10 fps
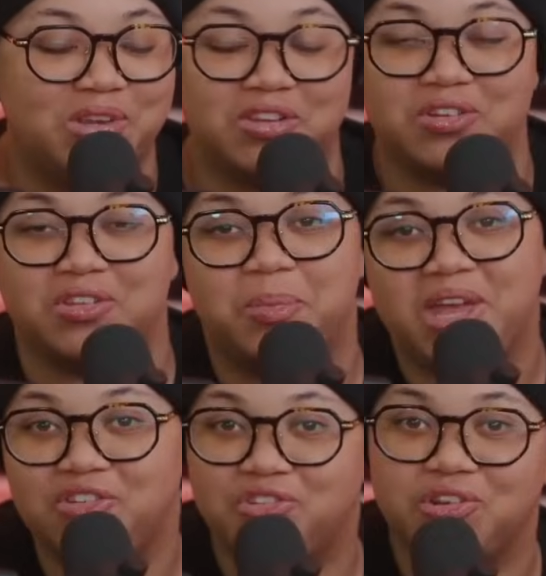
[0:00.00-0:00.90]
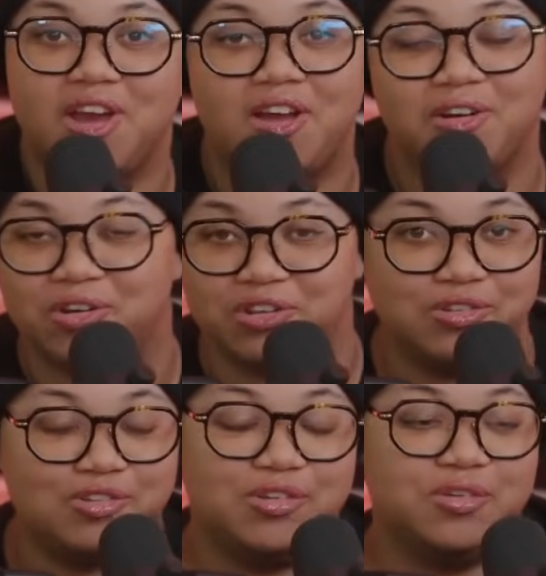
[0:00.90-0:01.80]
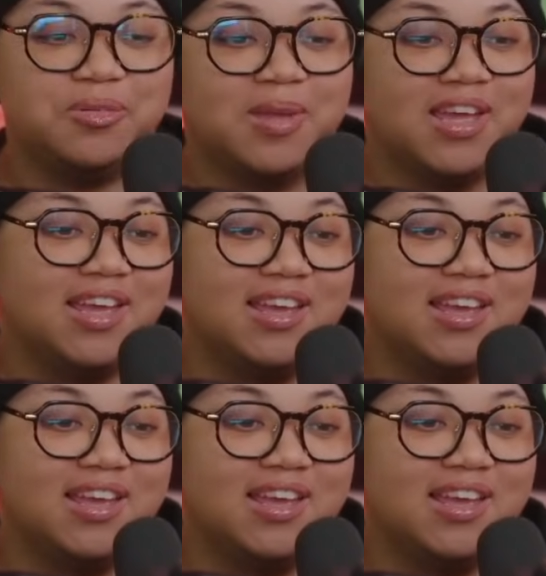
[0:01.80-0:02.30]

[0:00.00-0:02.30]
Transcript: either the Patreon or YouTube.